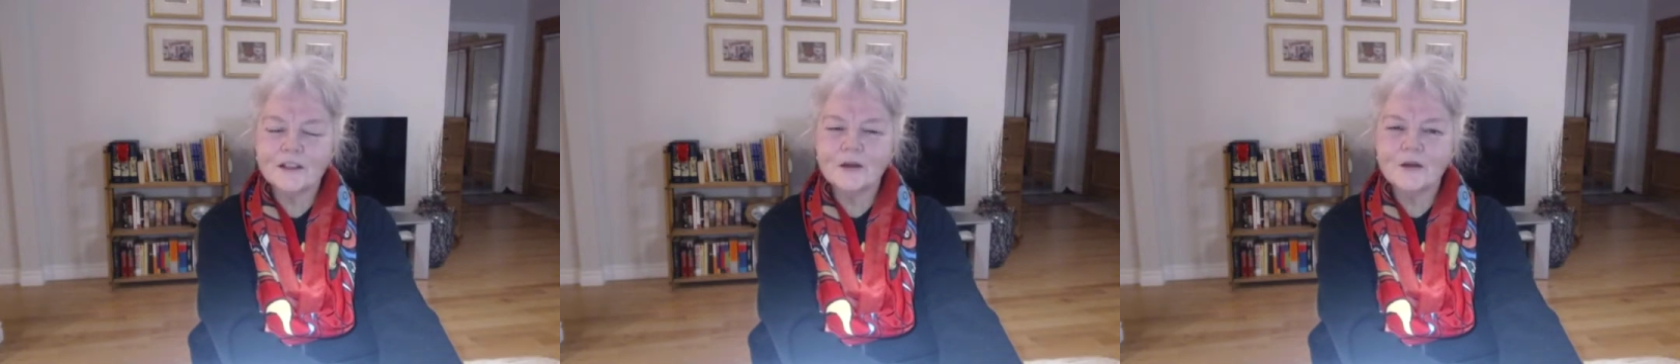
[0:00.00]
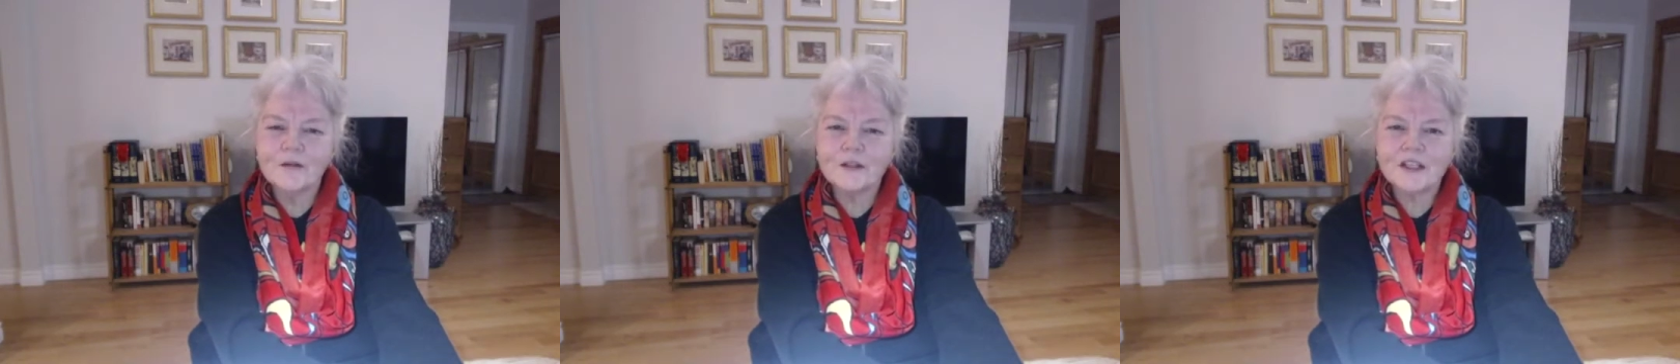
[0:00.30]
the
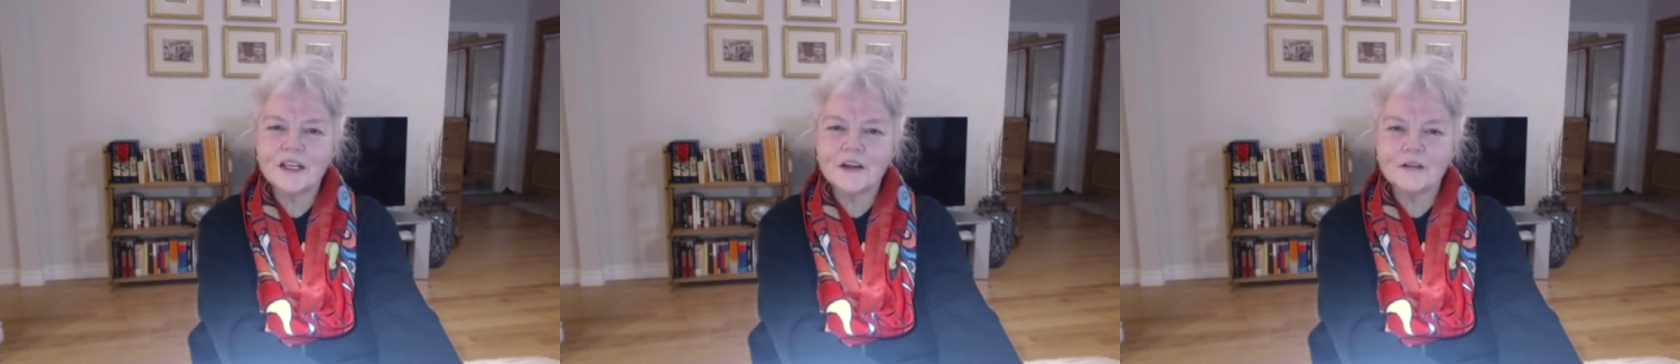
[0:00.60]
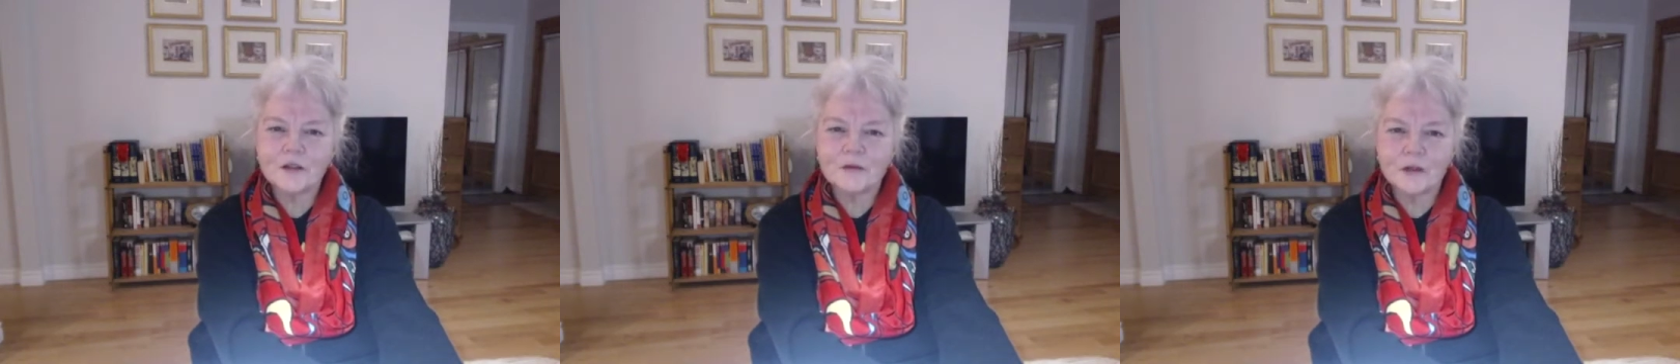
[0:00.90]
University
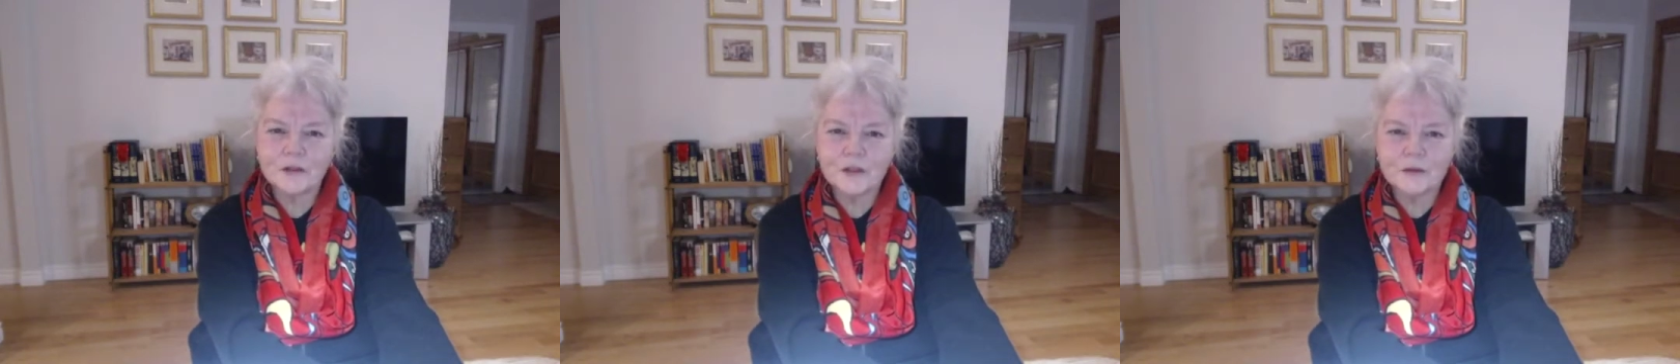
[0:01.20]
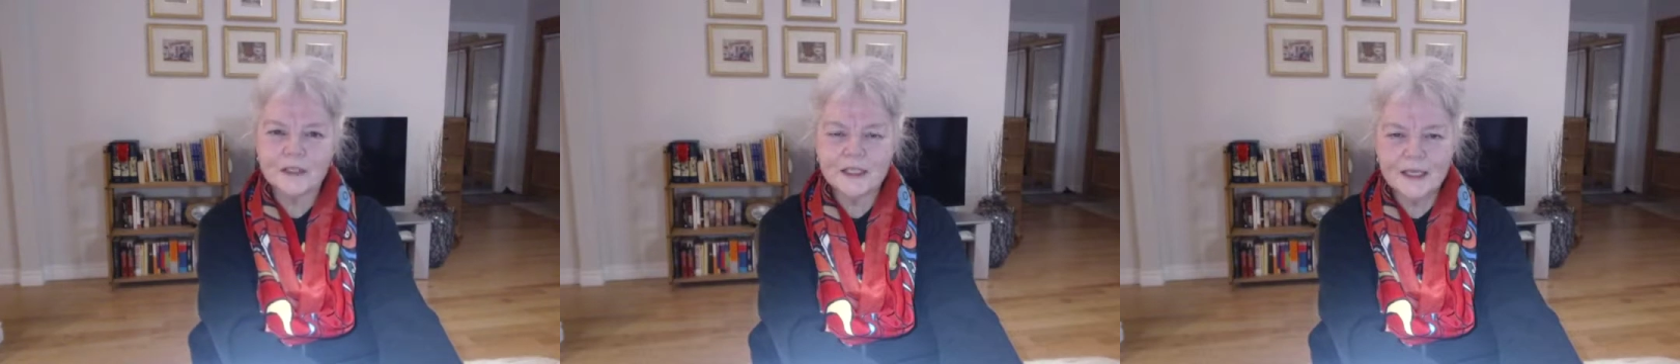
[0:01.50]
of
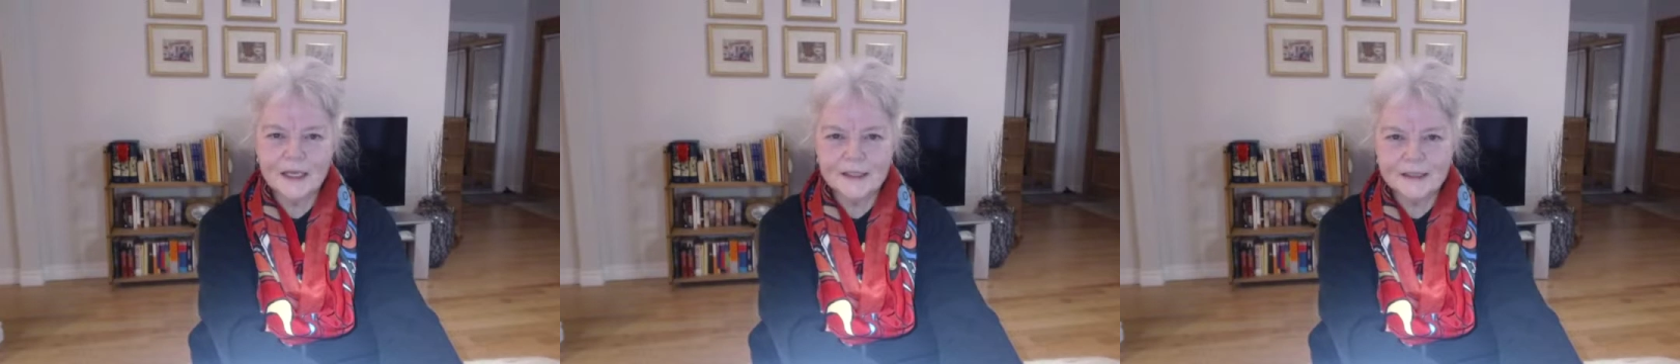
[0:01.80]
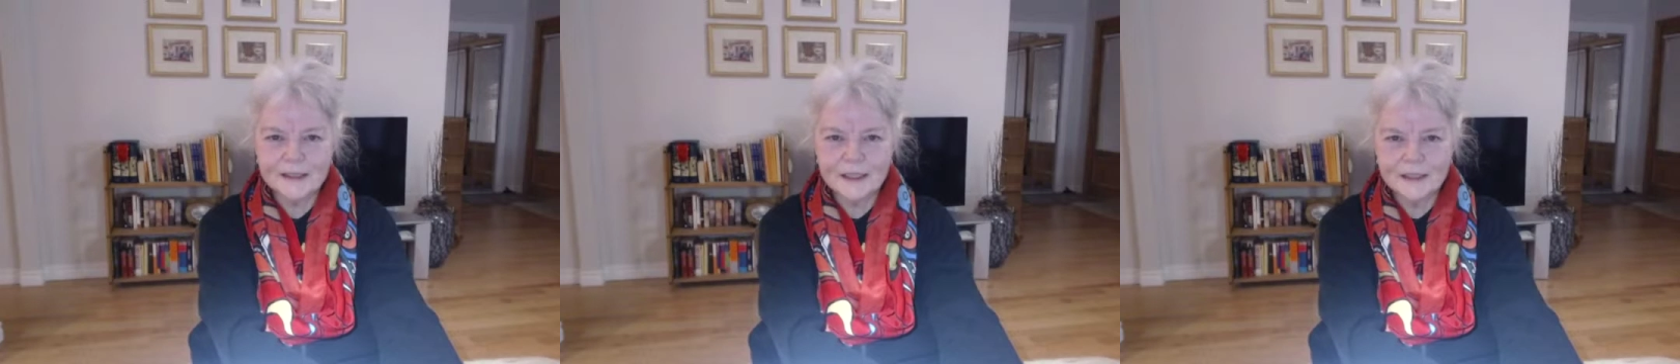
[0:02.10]
Toronto in
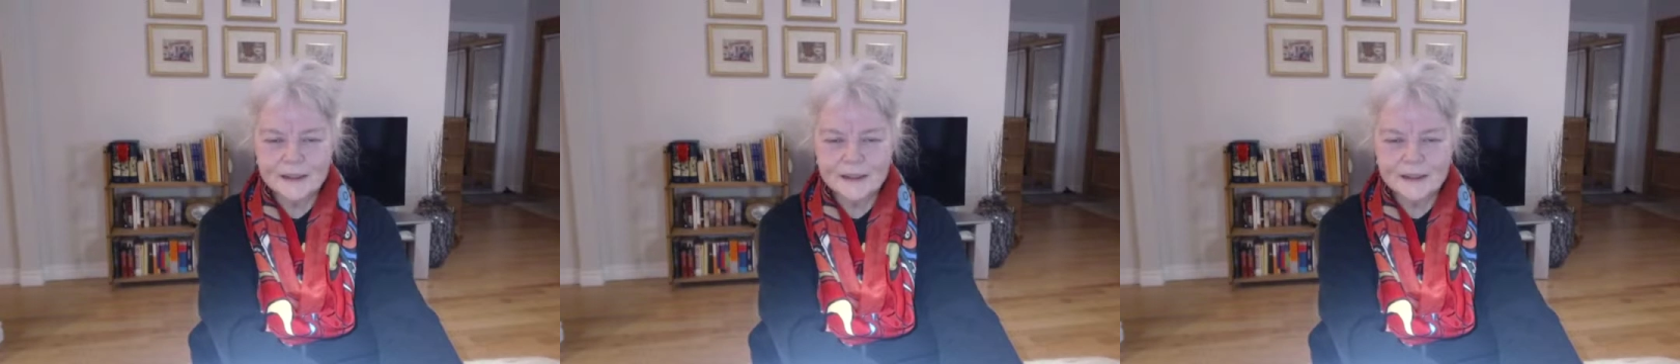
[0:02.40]
Canada,